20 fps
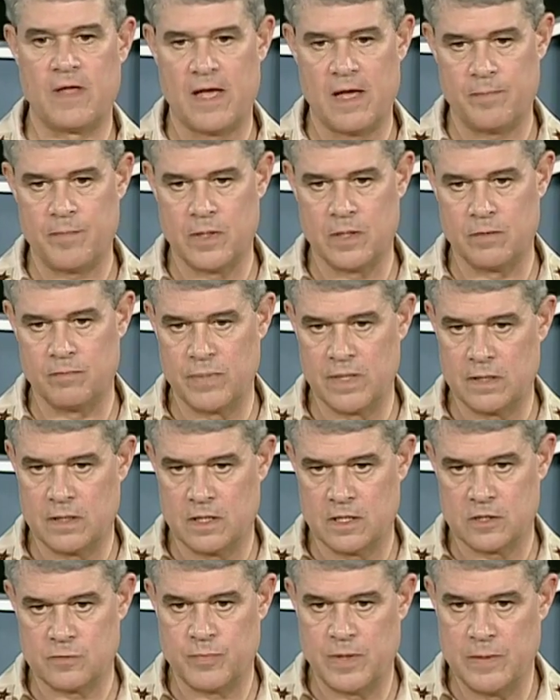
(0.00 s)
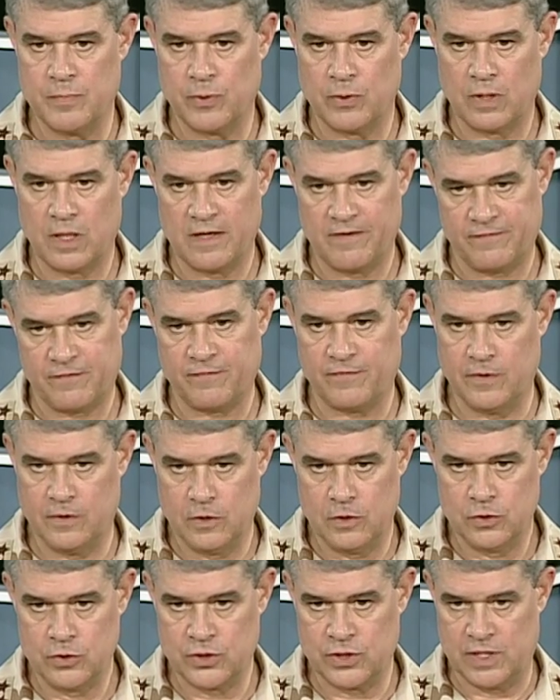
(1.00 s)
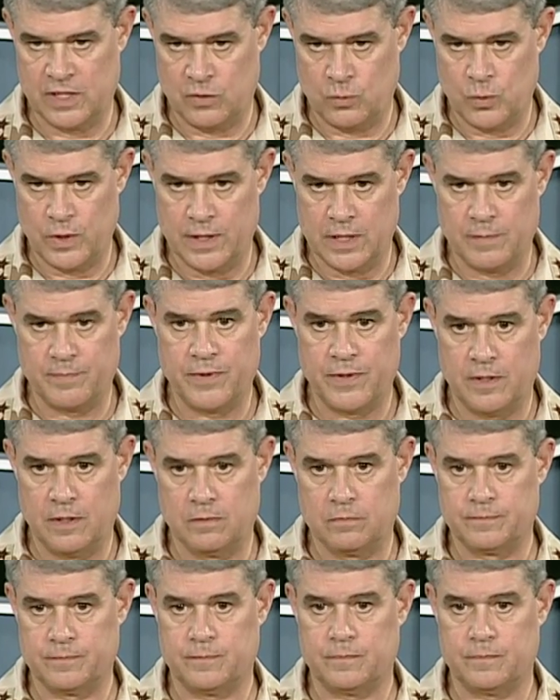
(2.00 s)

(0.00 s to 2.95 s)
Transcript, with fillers: happened because people left Fallujah and went up there